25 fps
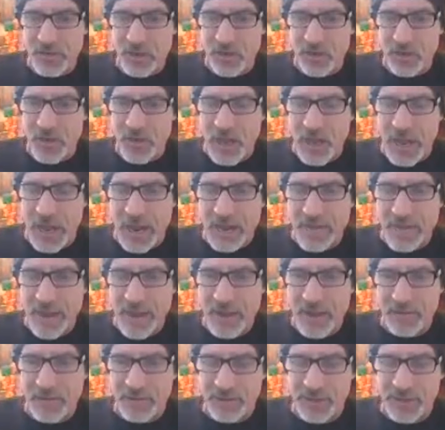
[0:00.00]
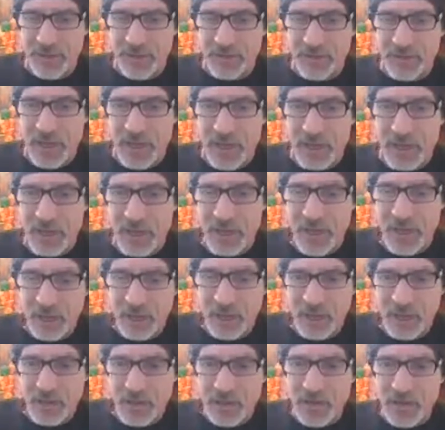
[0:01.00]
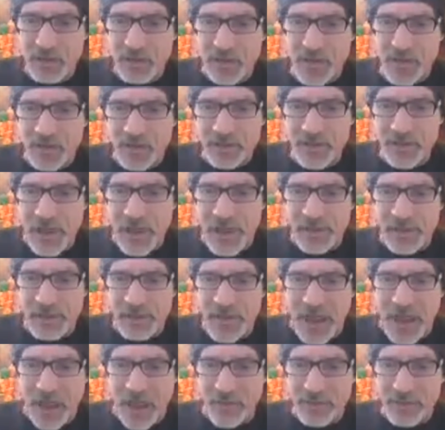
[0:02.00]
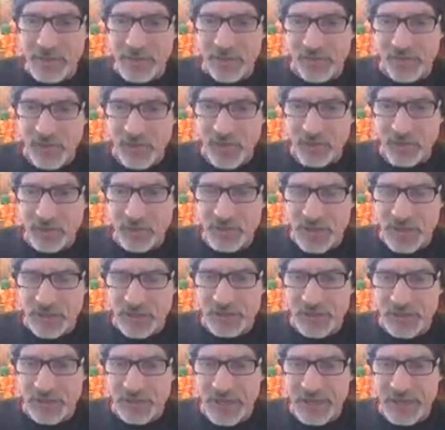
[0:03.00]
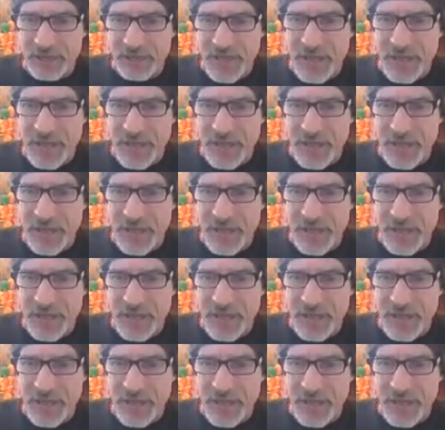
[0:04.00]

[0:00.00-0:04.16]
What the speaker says: So if you go to the high mountains that are like 9,000 feet or something